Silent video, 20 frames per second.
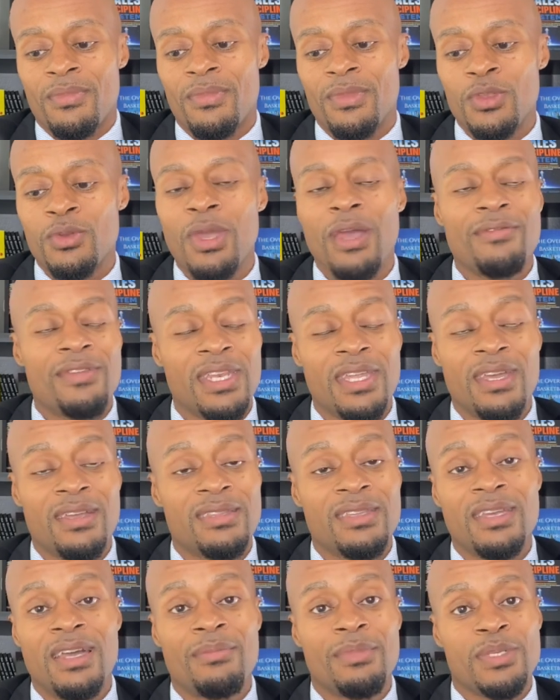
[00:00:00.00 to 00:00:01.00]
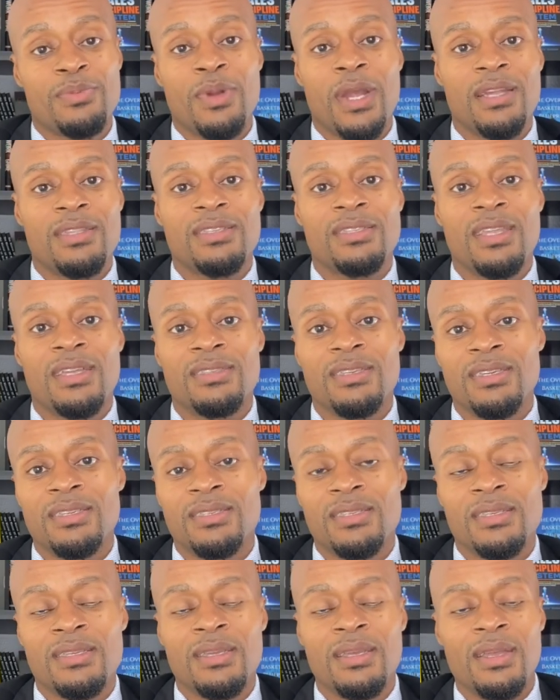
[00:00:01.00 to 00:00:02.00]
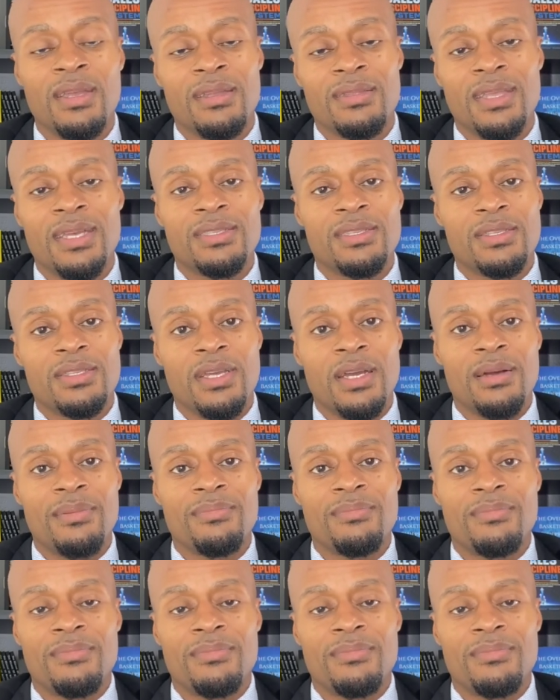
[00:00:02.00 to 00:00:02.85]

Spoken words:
Do you have any idea how much practice that takes? That's the job.